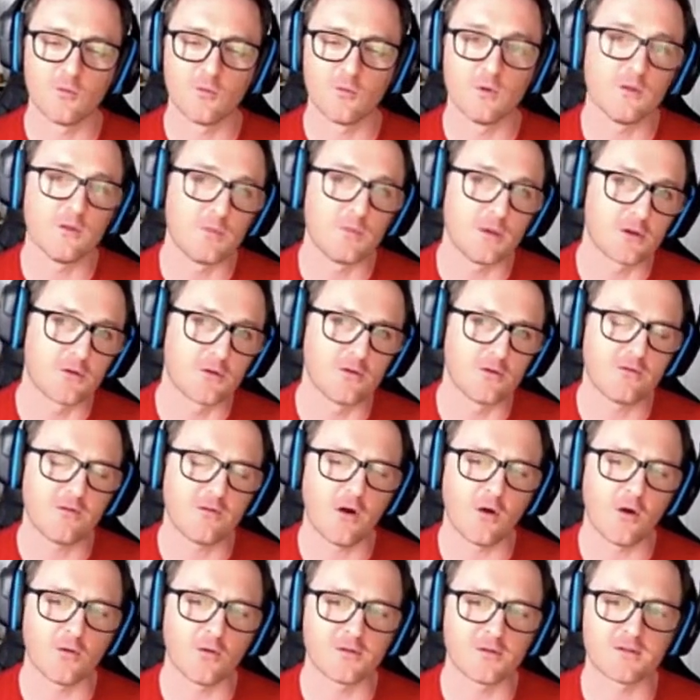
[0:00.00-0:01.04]
it be good for
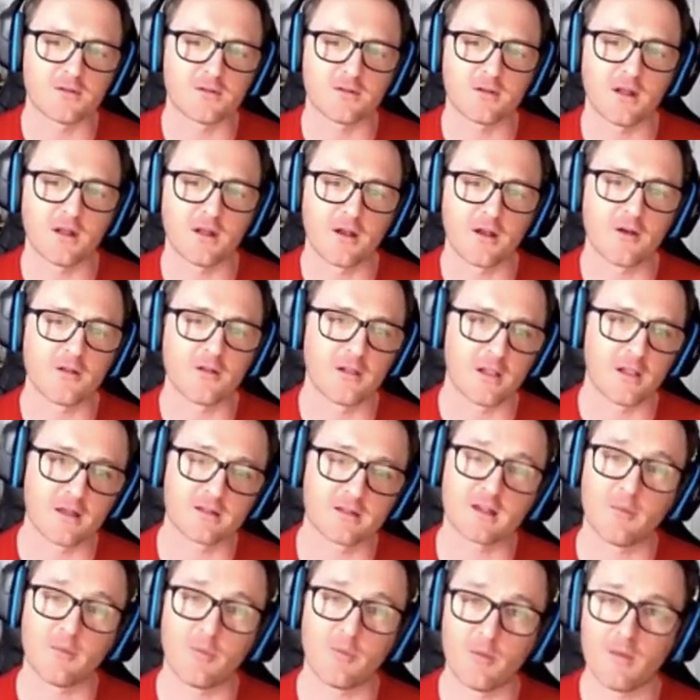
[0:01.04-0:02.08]
alts? And I know the last
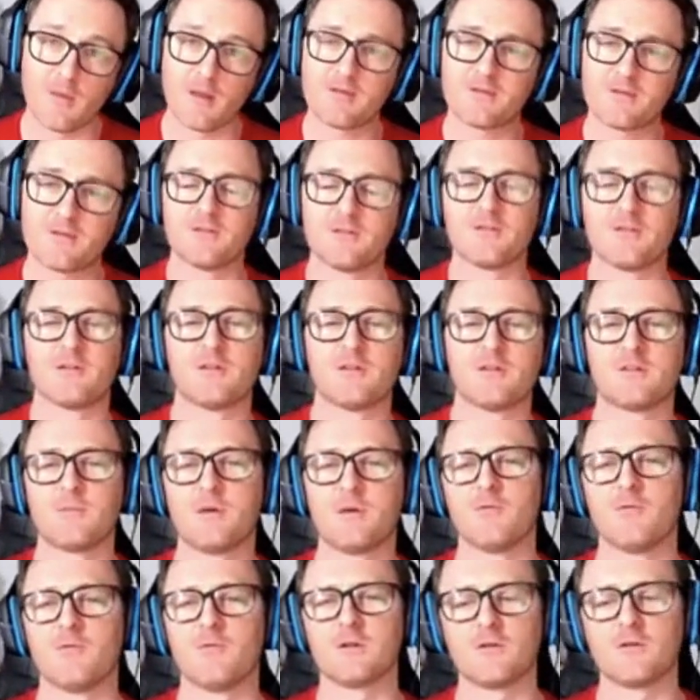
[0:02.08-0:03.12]
couple of months it's
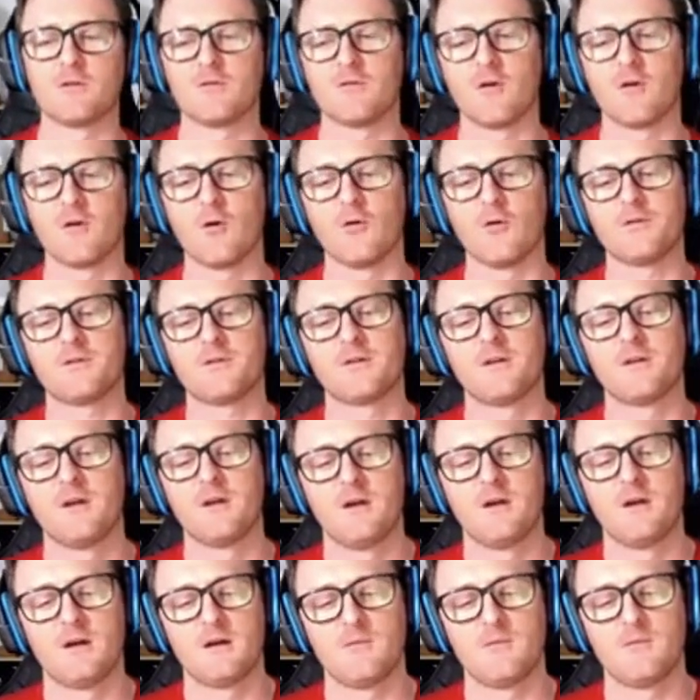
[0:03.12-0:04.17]
been really good for alts,
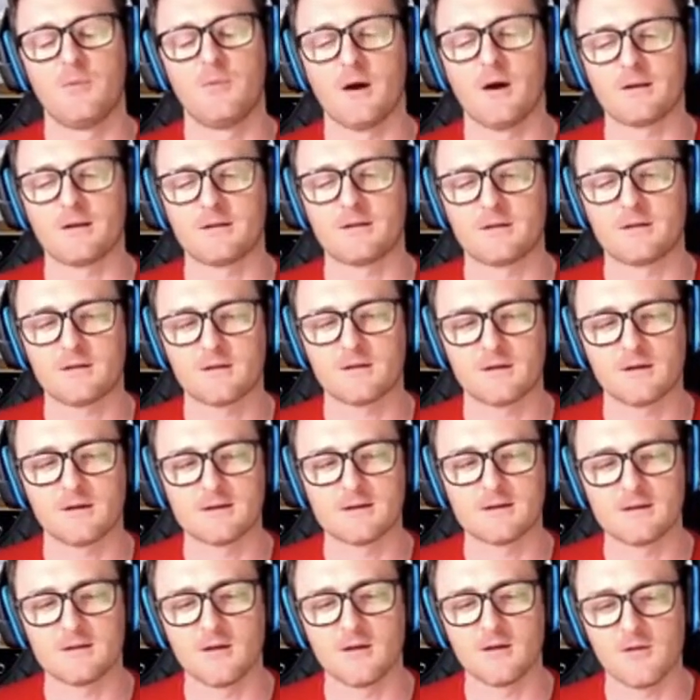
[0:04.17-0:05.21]
but
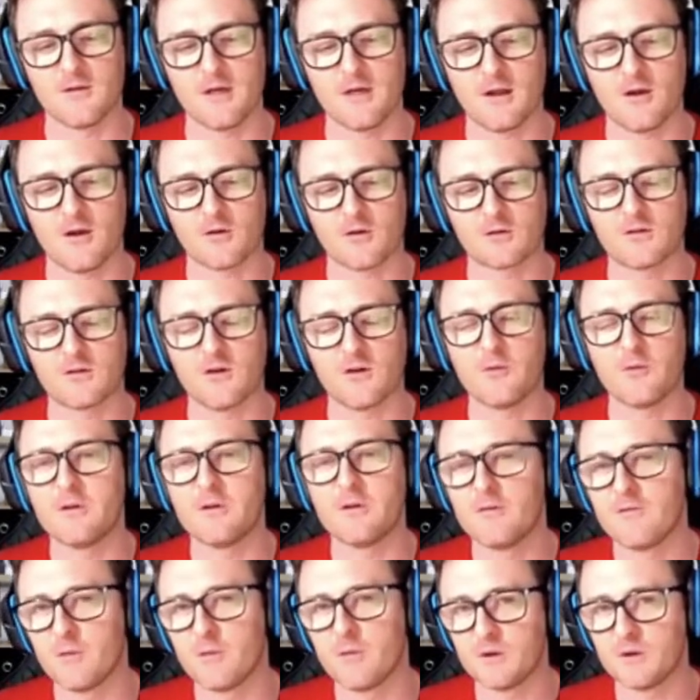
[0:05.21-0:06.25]
that October,
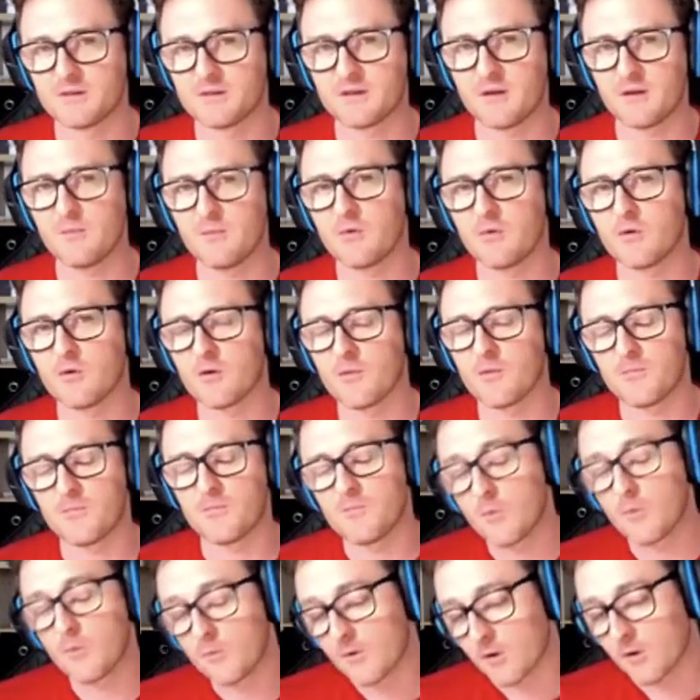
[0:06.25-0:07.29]
November, December,
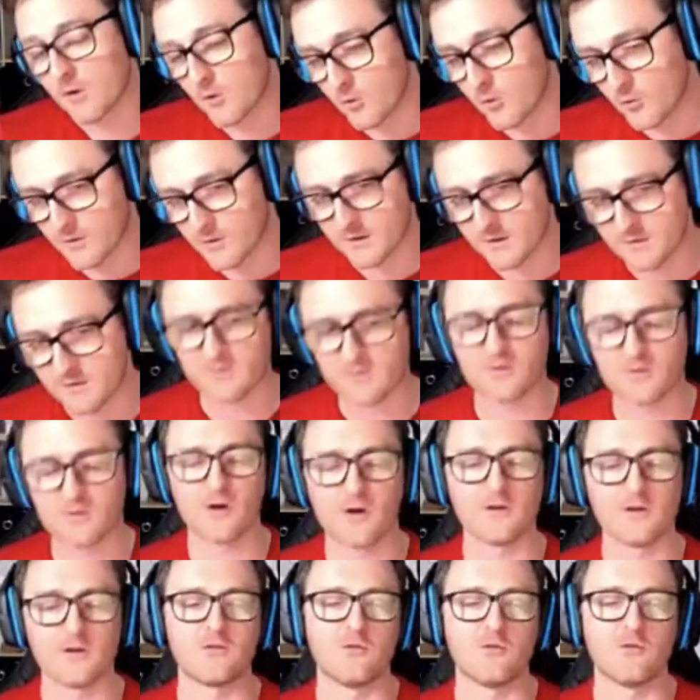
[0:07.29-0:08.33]
according to
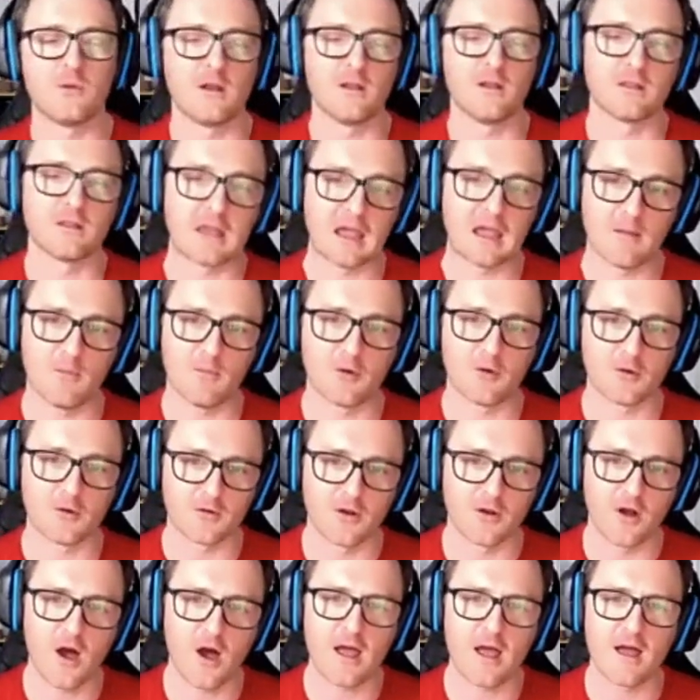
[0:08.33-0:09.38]
those who have been in the game longer
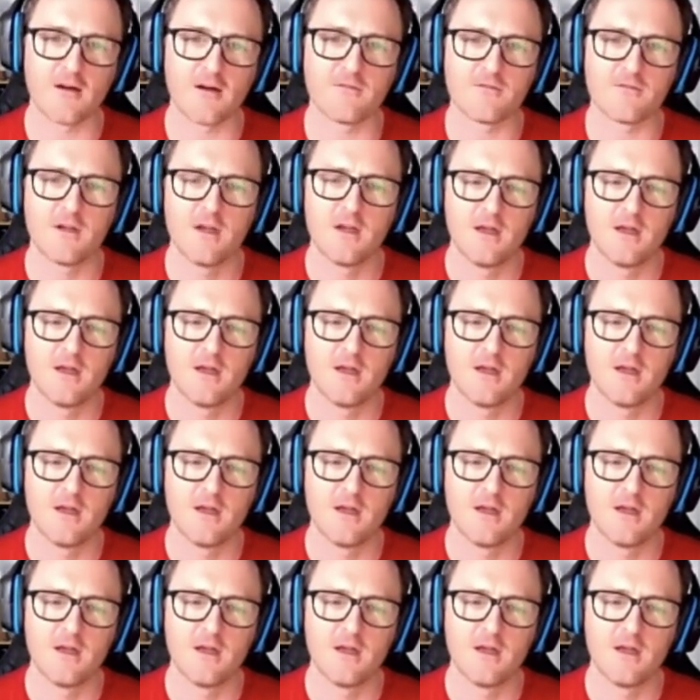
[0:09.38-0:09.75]
than I have,